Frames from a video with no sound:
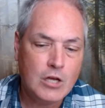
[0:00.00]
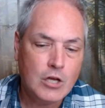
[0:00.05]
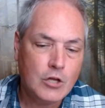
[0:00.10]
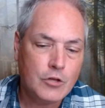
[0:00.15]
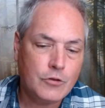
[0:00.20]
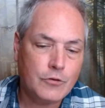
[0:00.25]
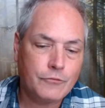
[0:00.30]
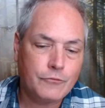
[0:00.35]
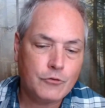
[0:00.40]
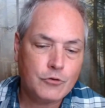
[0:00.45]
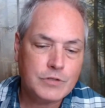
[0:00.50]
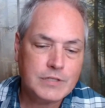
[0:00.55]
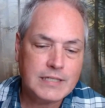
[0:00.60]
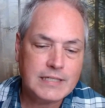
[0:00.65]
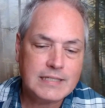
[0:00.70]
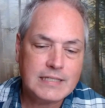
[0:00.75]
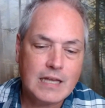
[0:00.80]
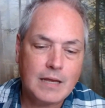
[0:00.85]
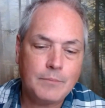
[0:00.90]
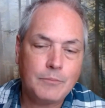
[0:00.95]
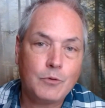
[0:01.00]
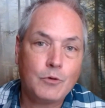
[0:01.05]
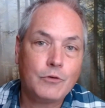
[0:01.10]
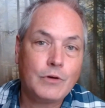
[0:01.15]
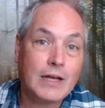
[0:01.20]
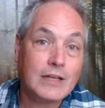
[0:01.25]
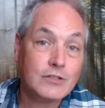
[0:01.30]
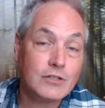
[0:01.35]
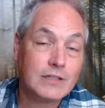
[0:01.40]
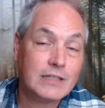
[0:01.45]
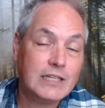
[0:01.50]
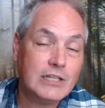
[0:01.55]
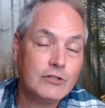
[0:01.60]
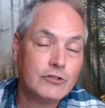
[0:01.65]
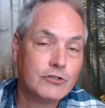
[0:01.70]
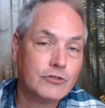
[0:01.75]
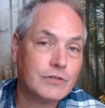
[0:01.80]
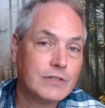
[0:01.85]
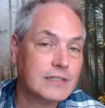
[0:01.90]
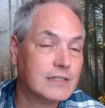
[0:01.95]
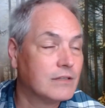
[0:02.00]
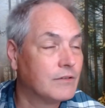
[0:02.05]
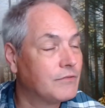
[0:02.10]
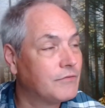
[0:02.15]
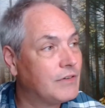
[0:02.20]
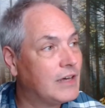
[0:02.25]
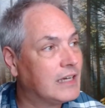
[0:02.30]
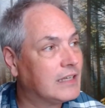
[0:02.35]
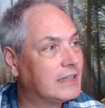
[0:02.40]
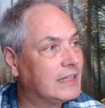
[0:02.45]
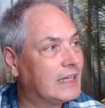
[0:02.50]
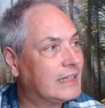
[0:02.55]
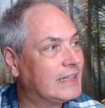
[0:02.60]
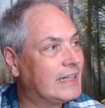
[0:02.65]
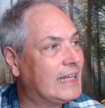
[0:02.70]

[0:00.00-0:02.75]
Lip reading: The first example as a teacher is the fact that